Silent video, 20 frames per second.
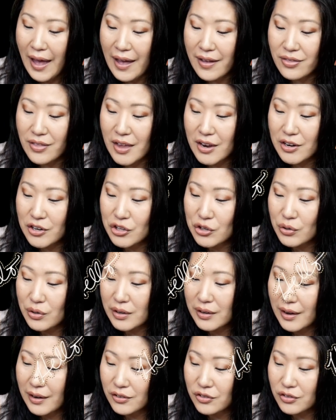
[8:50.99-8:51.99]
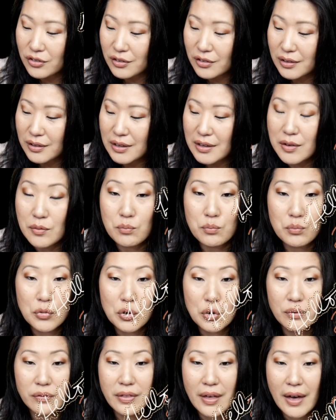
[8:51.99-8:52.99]
and then you could actually
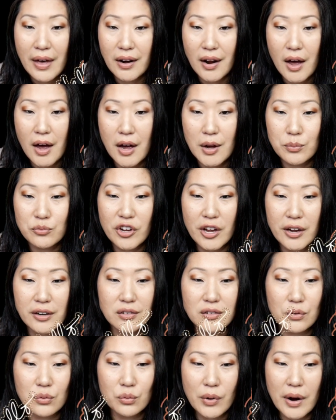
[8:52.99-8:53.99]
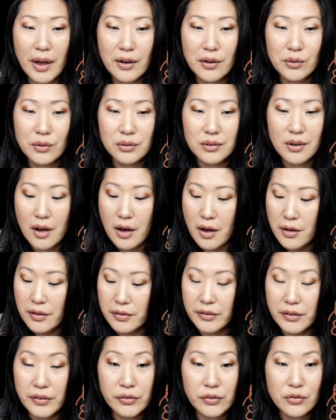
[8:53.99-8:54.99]
move that object around
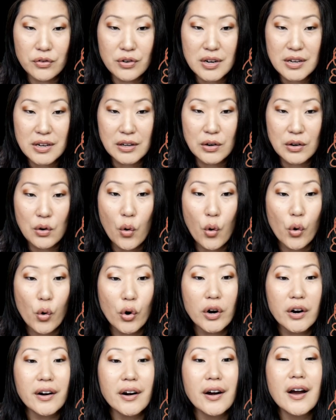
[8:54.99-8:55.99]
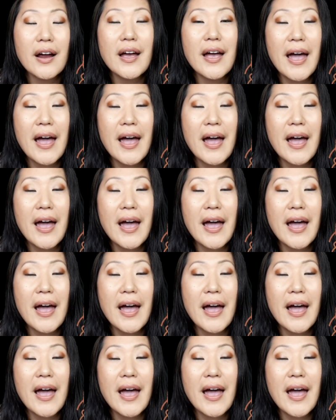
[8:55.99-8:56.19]
on the screen or